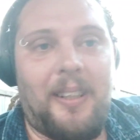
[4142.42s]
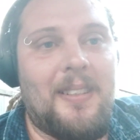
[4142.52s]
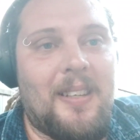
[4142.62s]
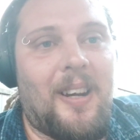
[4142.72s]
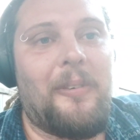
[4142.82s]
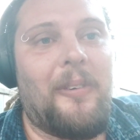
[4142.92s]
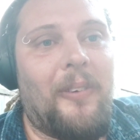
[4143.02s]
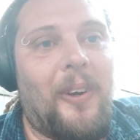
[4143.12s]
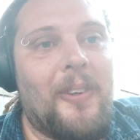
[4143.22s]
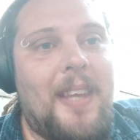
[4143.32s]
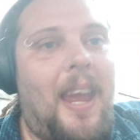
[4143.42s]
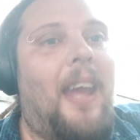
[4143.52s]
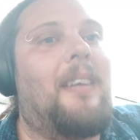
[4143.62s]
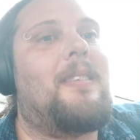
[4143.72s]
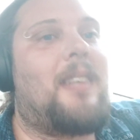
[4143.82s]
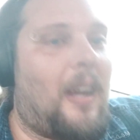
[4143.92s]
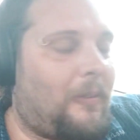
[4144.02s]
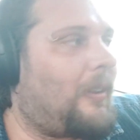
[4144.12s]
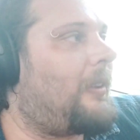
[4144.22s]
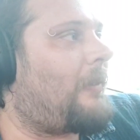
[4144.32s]
bring yourself and Roz, and
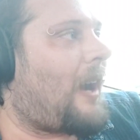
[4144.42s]
definitely